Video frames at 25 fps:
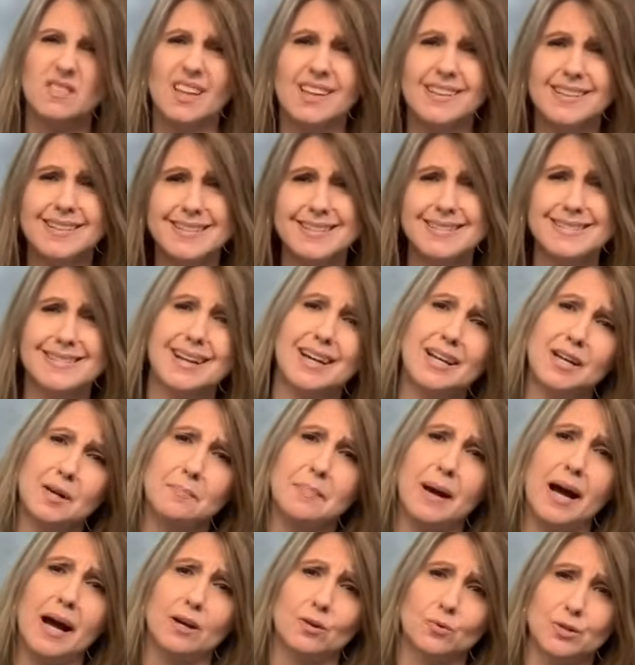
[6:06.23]
This is kind of
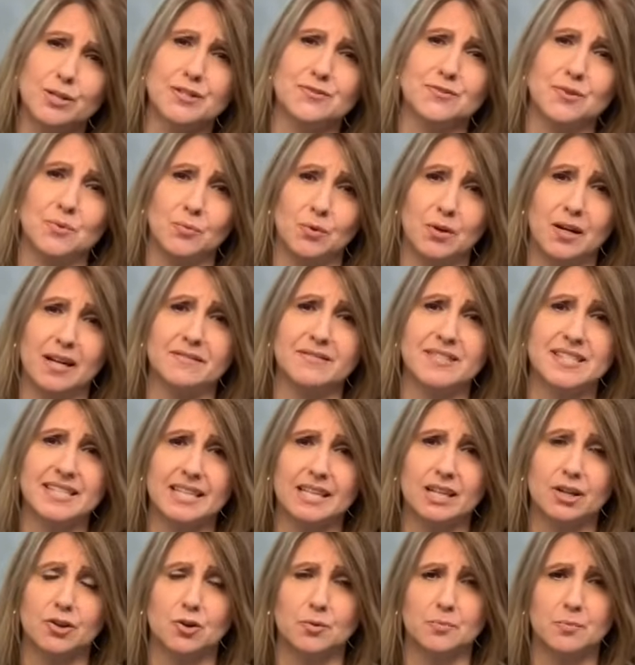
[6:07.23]
backwards from what I've
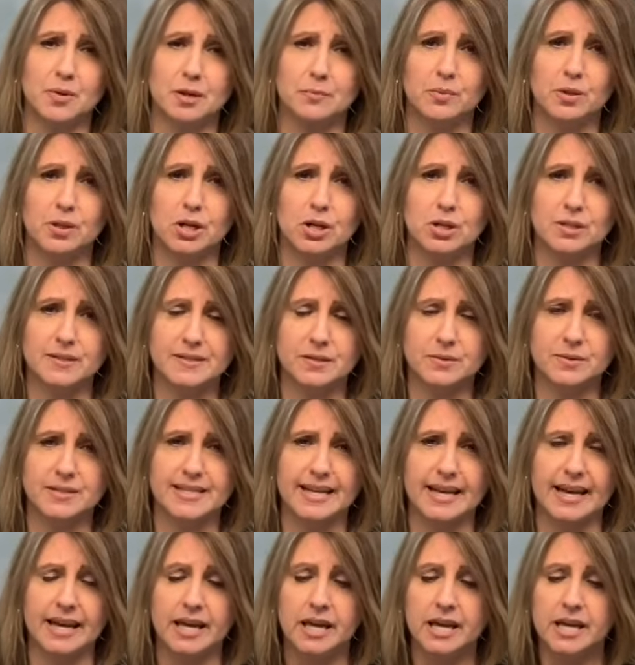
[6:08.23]
seen other people also
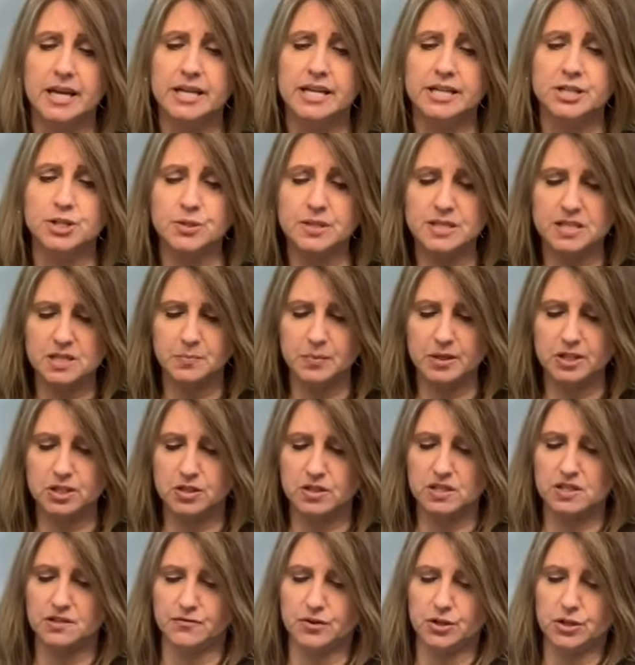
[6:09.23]
say. Do the
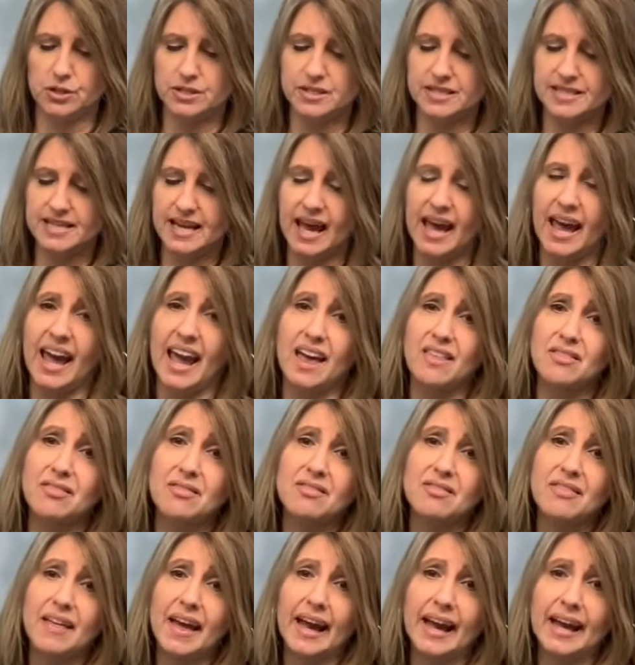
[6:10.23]
spindles first
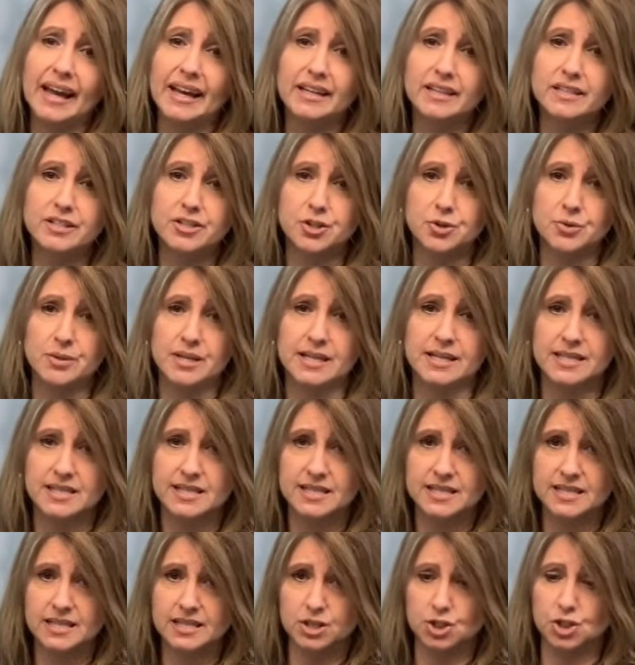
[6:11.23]
and then do that, because
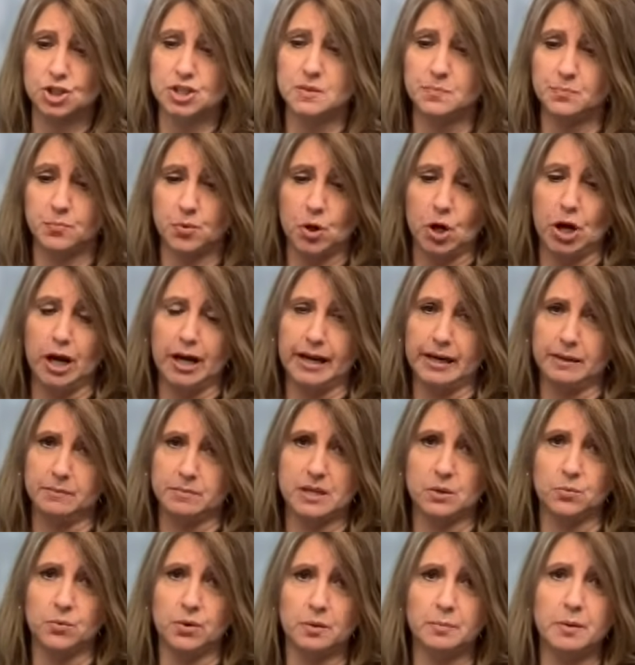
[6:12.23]
this is just primed.
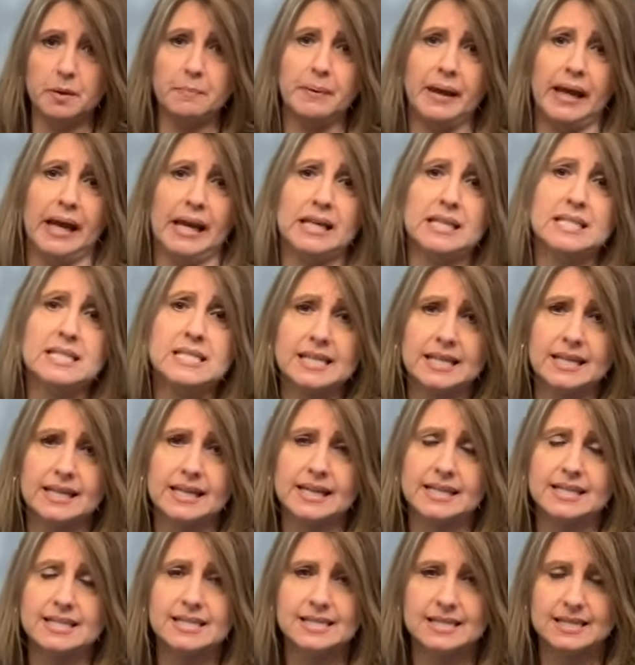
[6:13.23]
I will be painting
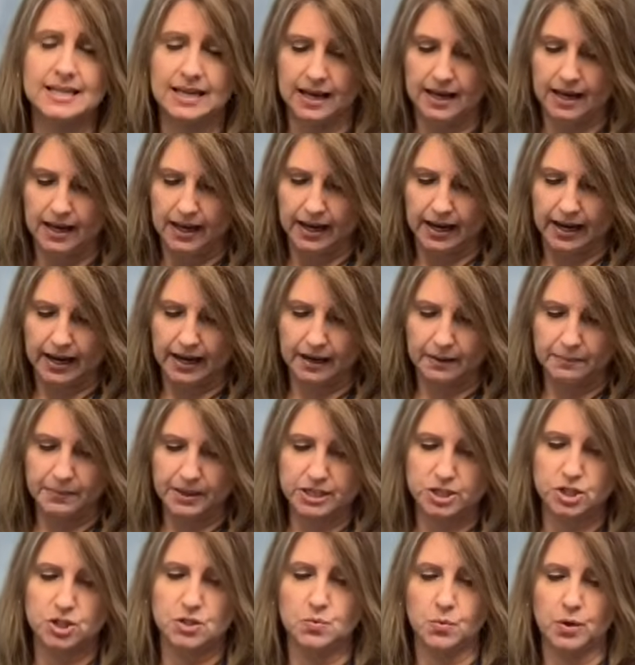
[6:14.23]
this, but I
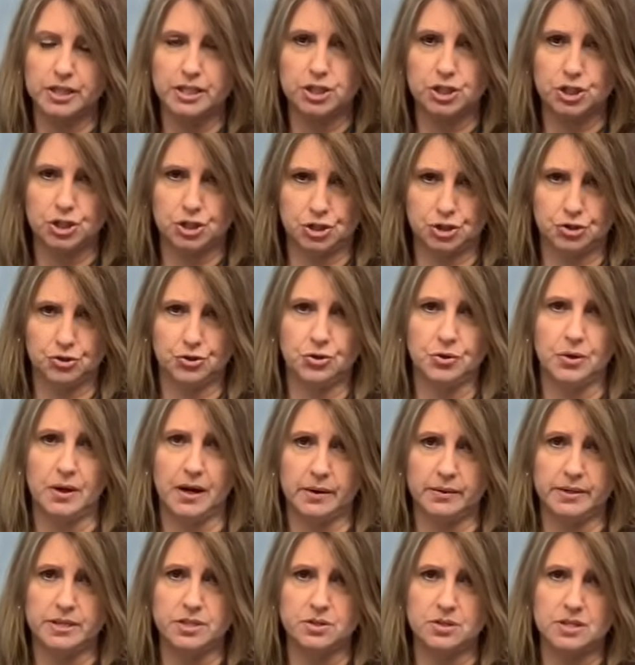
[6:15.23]
just wanted to show you
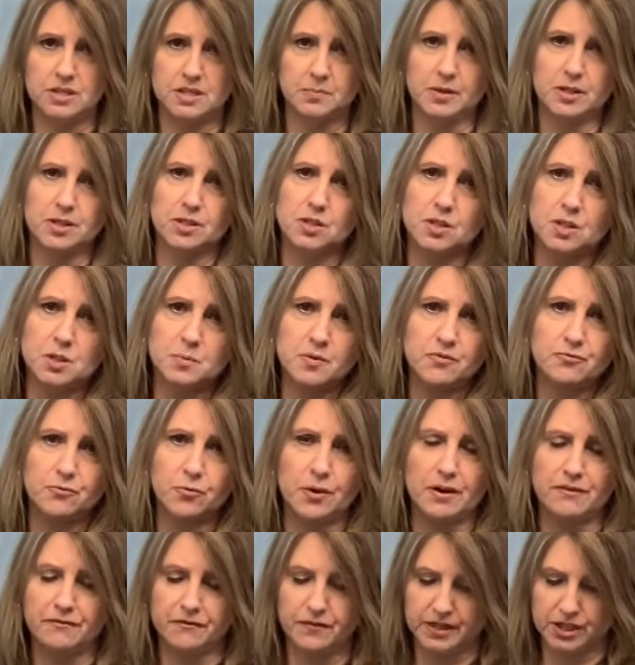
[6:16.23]
how I do the spindles before
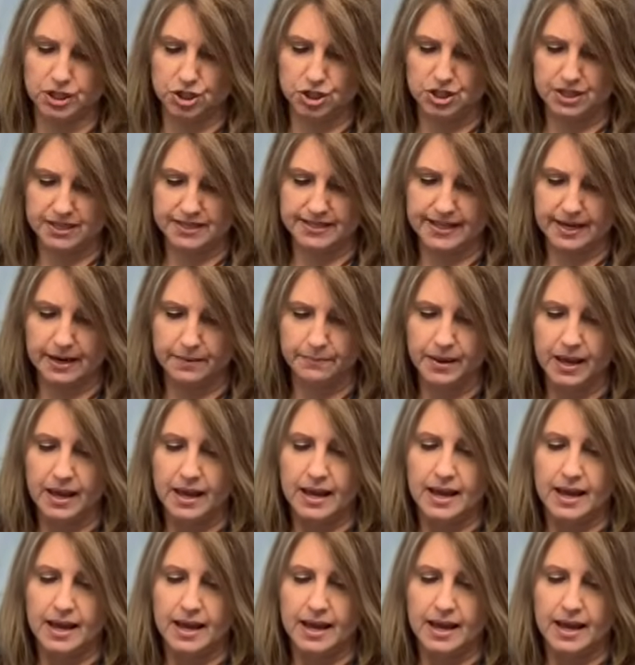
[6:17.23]
I finish this up.